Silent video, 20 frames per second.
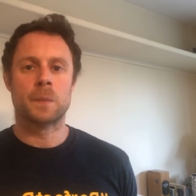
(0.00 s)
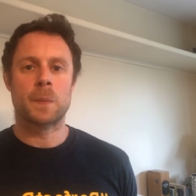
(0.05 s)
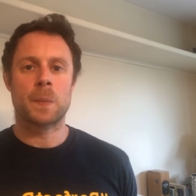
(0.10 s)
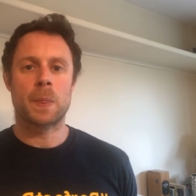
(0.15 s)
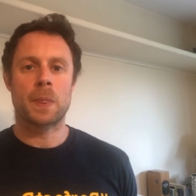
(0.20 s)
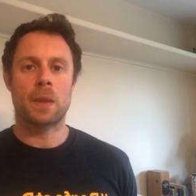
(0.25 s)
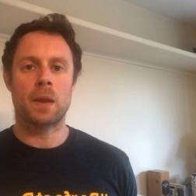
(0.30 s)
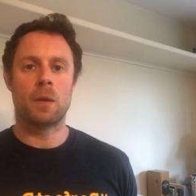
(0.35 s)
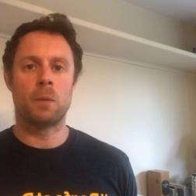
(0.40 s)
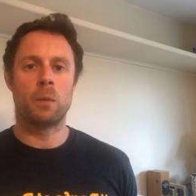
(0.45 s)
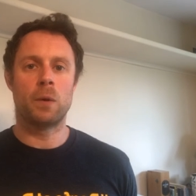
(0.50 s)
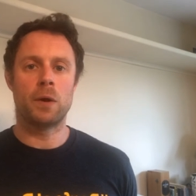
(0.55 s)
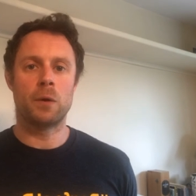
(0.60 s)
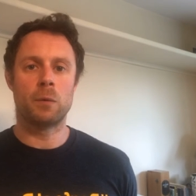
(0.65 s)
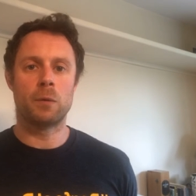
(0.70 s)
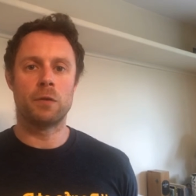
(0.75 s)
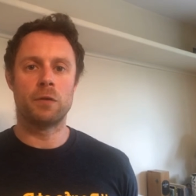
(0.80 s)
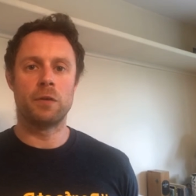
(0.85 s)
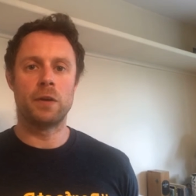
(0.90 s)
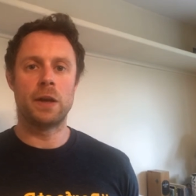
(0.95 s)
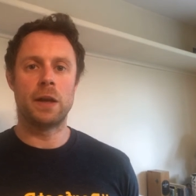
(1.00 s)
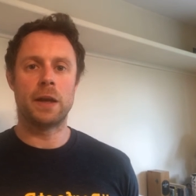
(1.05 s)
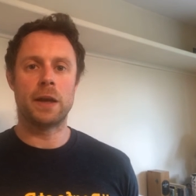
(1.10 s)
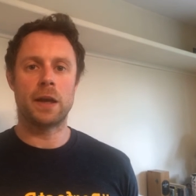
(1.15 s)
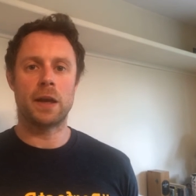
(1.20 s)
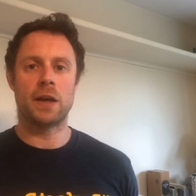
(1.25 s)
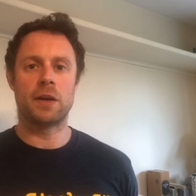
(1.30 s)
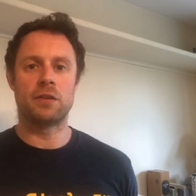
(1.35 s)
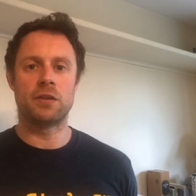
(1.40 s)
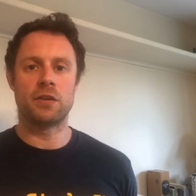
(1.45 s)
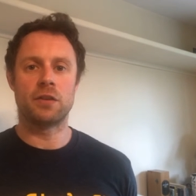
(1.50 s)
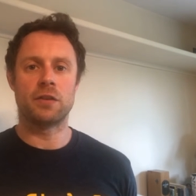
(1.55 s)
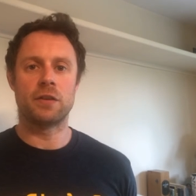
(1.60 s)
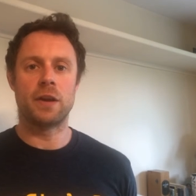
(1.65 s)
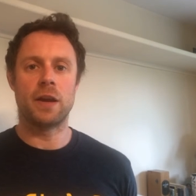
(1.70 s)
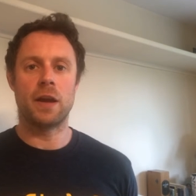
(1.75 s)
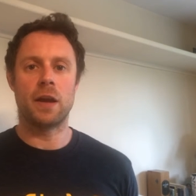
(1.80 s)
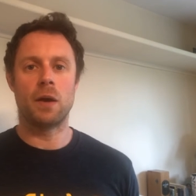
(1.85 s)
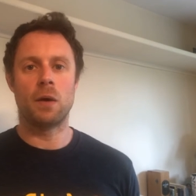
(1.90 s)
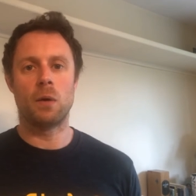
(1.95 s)
And whether we're feeling anxious
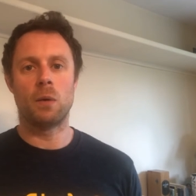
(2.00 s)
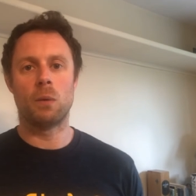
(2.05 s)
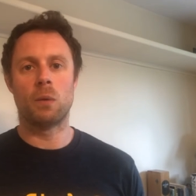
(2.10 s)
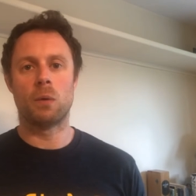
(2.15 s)
now